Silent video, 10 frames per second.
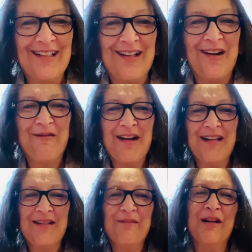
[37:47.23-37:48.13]
All
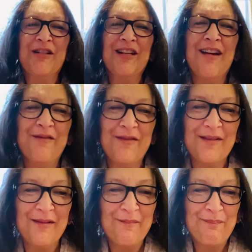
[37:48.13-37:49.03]
right, much love.
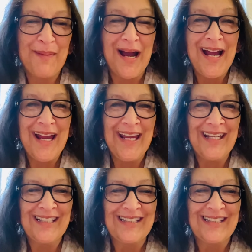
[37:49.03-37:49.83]
Bye.